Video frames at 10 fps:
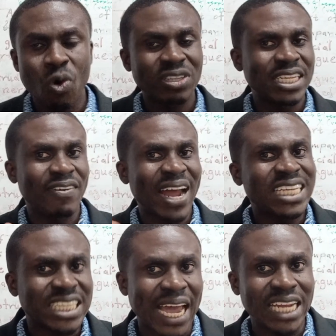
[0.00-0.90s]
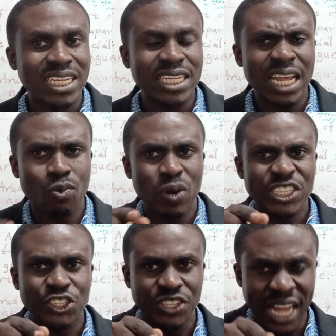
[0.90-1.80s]
towards the right side, then
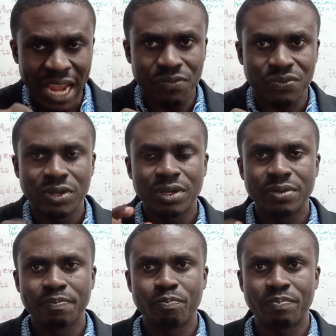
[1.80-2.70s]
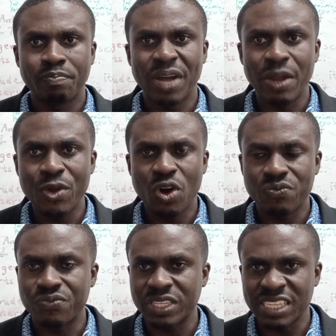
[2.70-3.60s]
which nerve, by way
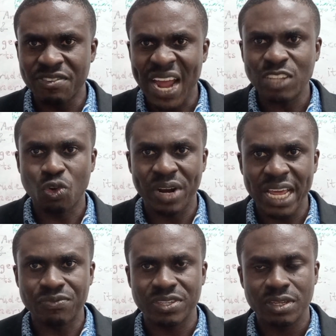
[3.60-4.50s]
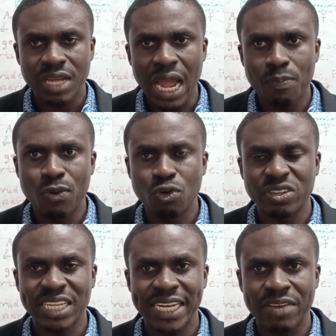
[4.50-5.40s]
of, is it right or left,
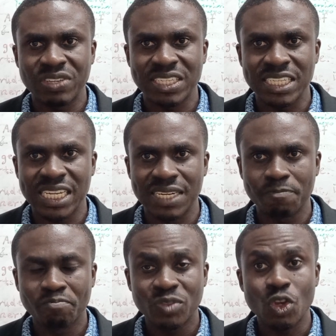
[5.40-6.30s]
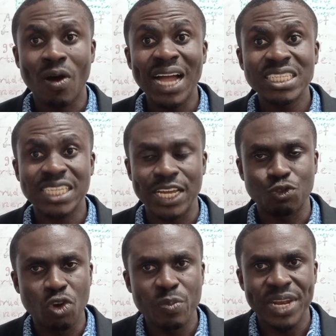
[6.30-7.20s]
hypoglossal nerve is injured? Your answer
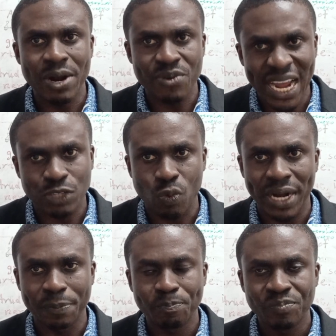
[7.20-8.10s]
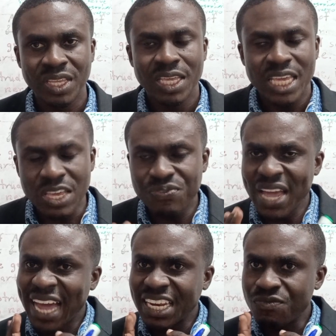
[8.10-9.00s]
is going to be the right one. If
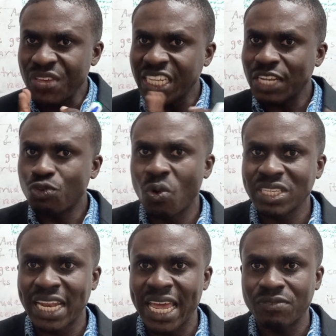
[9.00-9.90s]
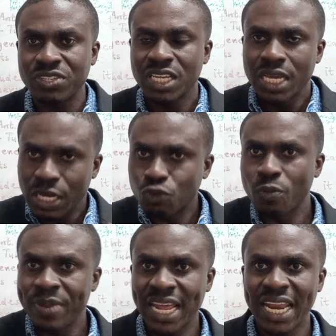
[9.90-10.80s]
it had deviated towards the left, it
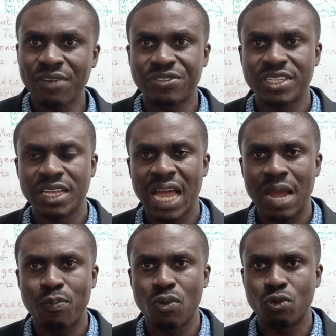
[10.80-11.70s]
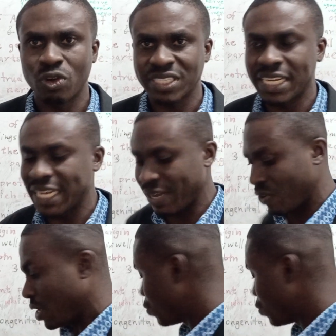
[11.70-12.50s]
will be the left hypoglossal nerve.